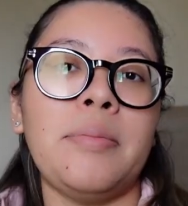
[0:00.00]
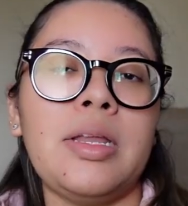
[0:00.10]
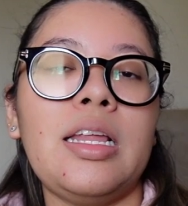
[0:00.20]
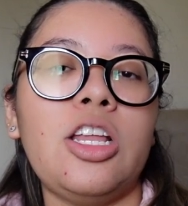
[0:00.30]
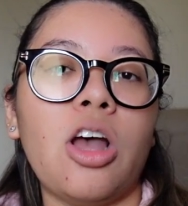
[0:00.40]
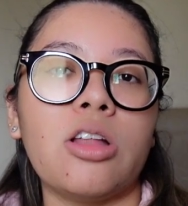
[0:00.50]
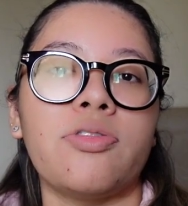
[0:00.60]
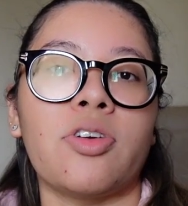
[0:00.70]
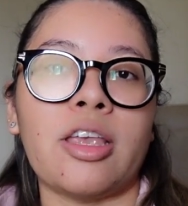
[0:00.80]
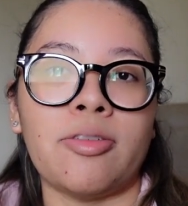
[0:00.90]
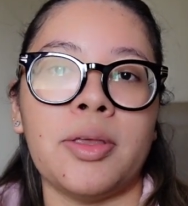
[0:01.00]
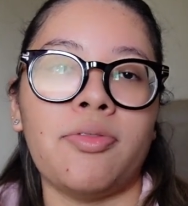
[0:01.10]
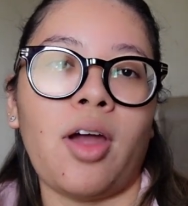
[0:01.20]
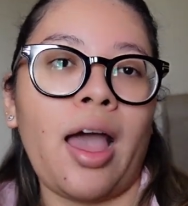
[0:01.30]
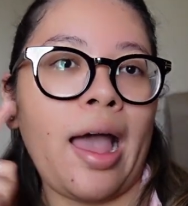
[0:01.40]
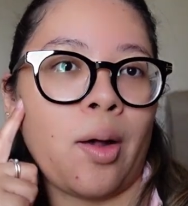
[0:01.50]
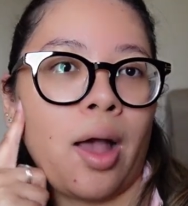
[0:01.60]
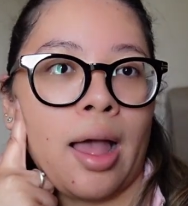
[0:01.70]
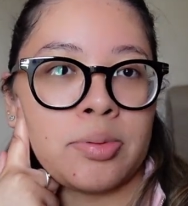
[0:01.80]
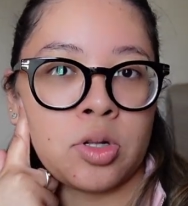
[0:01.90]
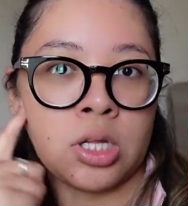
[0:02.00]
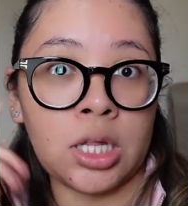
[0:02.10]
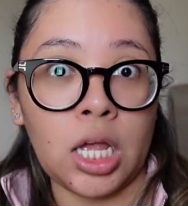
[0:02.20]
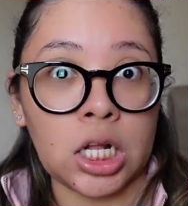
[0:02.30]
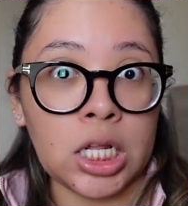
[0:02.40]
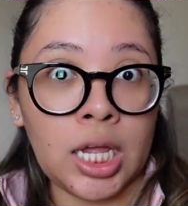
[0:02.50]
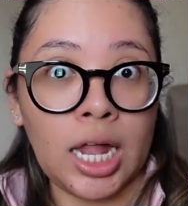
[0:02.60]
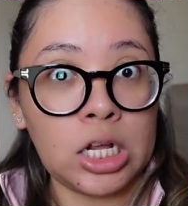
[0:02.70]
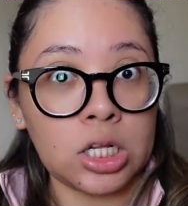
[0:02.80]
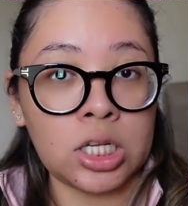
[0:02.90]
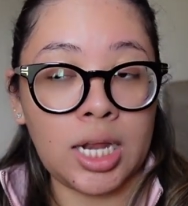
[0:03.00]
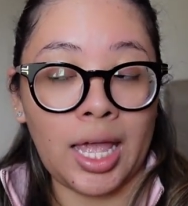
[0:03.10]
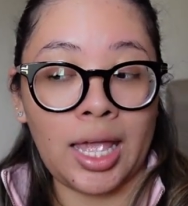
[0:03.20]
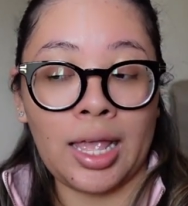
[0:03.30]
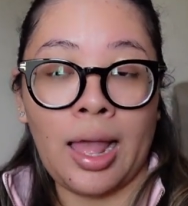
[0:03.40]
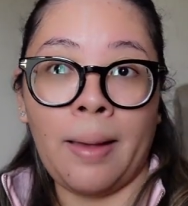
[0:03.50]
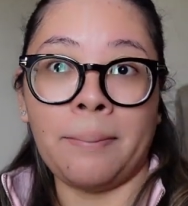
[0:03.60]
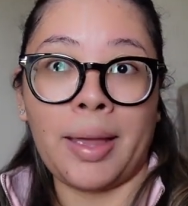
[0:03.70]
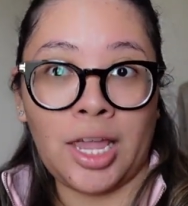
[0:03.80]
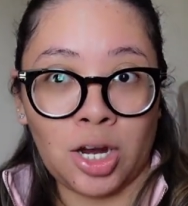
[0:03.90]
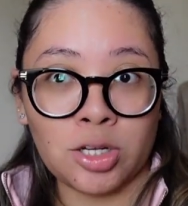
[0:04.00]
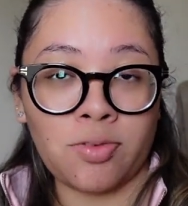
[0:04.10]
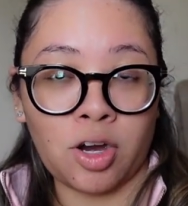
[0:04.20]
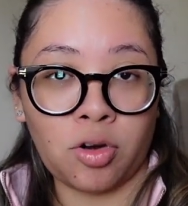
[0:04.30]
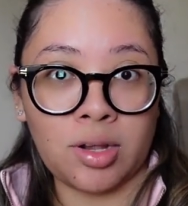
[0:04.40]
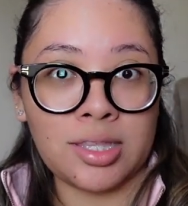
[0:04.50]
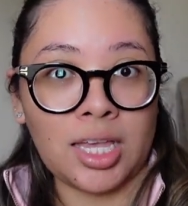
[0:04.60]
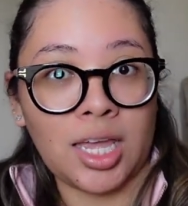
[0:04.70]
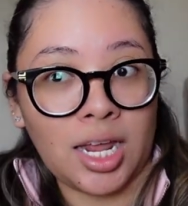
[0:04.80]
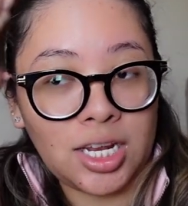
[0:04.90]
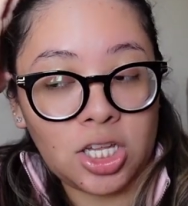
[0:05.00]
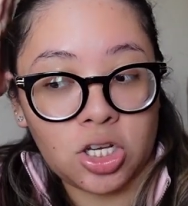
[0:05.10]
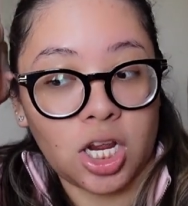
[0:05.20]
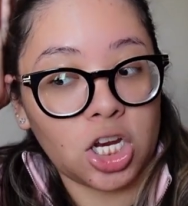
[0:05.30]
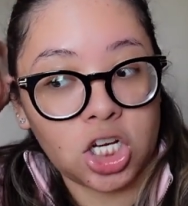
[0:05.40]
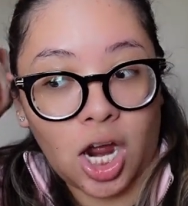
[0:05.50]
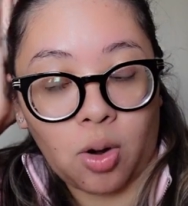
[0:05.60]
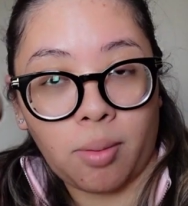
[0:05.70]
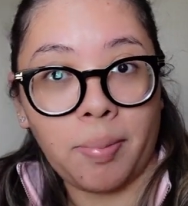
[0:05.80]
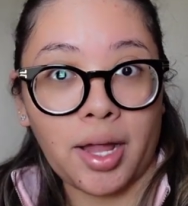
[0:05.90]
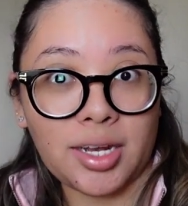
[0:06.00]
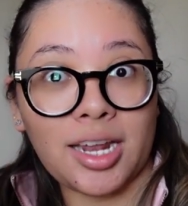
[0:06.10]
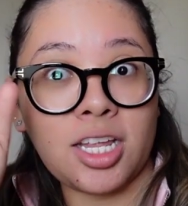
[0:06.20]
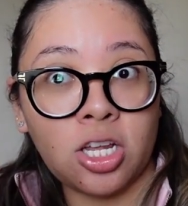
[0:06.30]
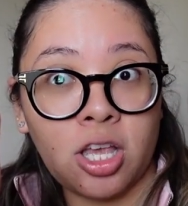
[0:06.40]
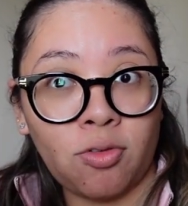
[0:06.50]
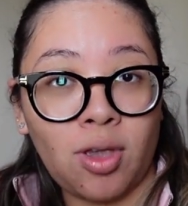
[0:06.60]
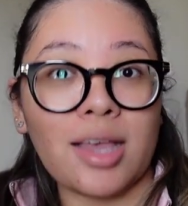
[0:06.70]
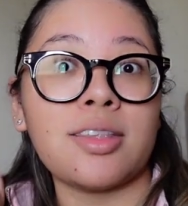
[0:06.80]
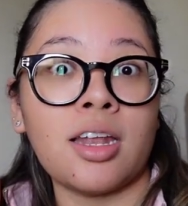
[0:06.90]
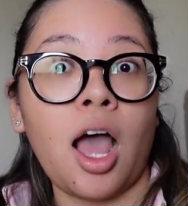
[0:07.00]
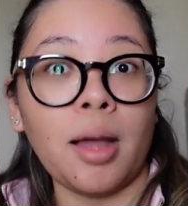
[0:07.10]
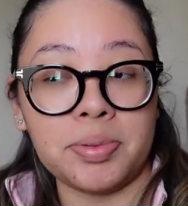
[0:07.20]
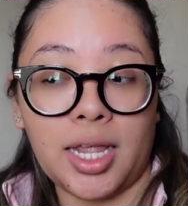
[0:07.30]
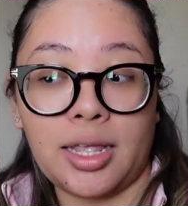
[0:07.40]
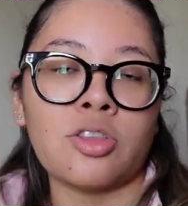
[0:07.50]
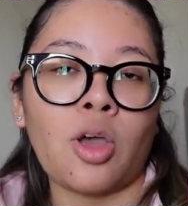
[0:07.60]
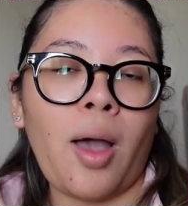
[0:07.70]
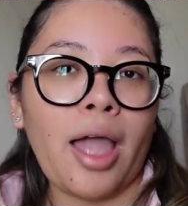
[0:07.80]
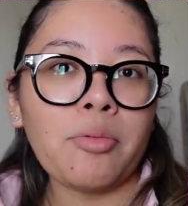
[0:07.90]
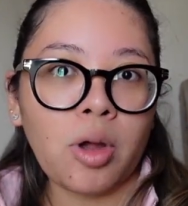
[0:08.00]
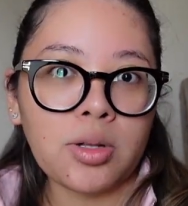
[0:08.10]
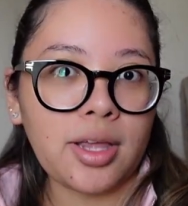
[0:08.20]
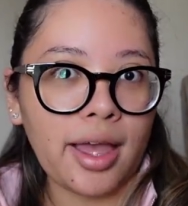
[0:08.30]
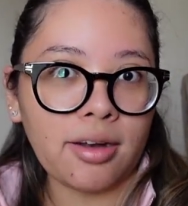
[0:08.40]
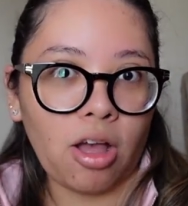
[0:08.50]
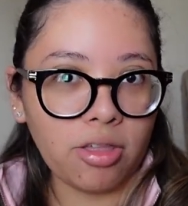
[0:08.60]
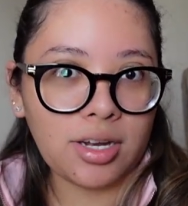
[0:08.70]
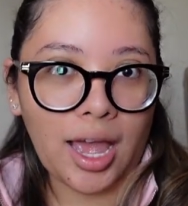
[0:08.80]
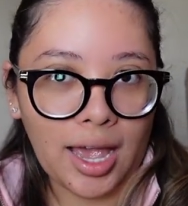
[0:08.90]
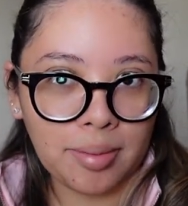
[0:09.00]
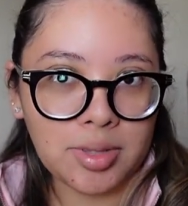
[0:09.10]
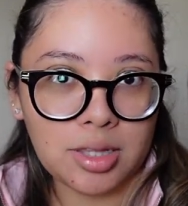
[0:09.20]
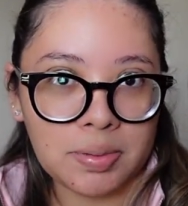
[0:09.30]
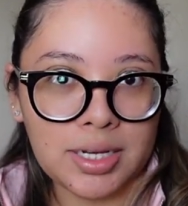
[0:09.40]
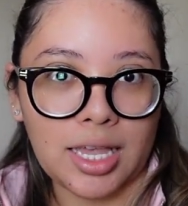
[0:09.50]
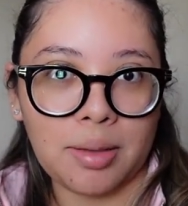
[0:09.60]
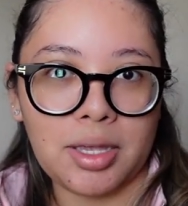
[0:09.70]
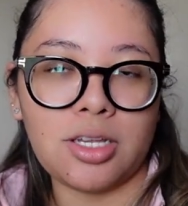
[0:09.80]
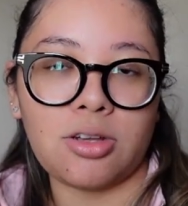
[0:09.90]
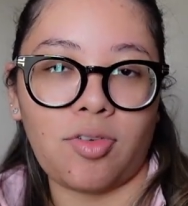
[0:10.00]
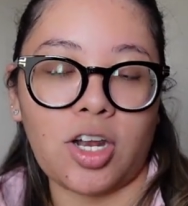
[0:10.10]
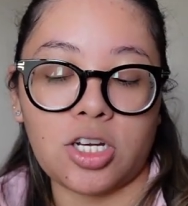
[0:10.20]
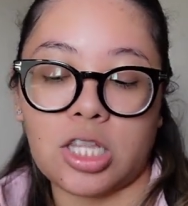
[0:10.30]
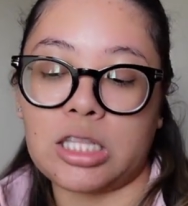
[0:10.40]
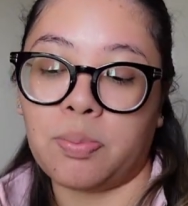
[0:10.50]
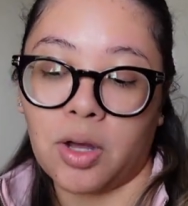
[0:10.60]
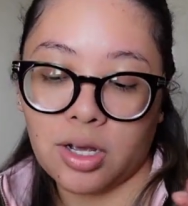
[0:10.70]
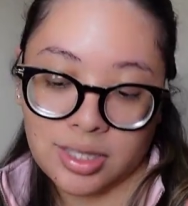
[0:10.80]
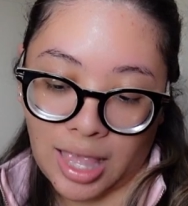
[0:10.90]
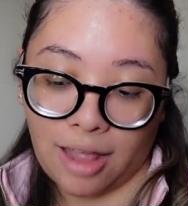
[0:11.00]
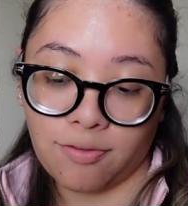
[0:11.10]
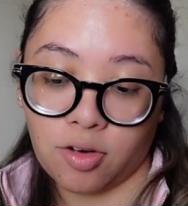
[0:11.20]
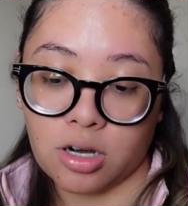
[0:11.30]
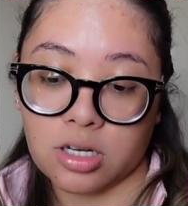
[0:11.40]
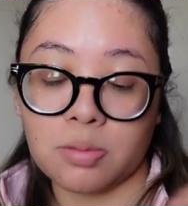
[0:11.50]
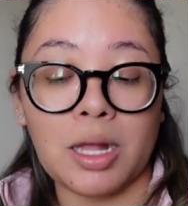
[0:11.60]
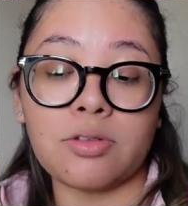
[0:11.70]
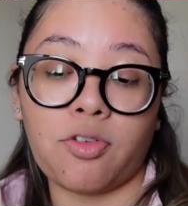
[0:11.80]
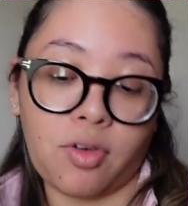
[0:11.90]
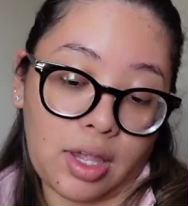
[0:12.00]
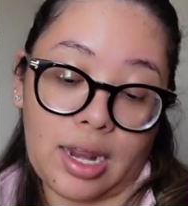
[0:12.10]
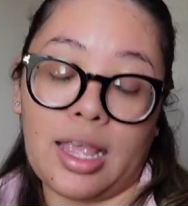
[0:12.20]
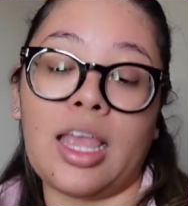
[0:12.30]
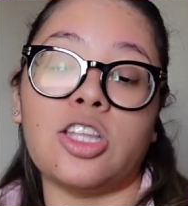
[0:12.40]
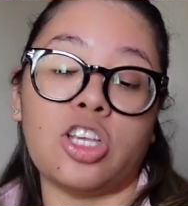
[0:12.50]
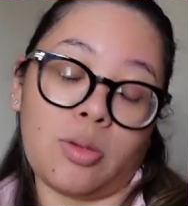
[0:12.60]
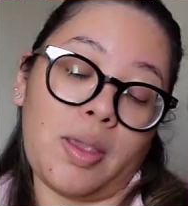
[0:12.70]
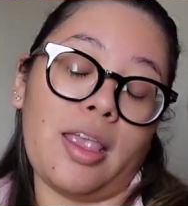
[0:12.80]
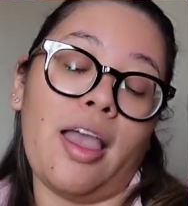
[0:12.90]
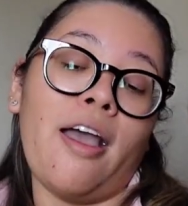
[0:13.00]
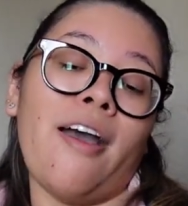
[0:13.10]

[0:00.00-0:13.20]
I'm gonna need y'all to forgive me for how absolutely ugly I look today. My hair is very greasy and I need to take a shower, but I need to give you guys an update. So I wrote down all the times it's been taking me to finish these books, and for Spells for Forgetting, it took me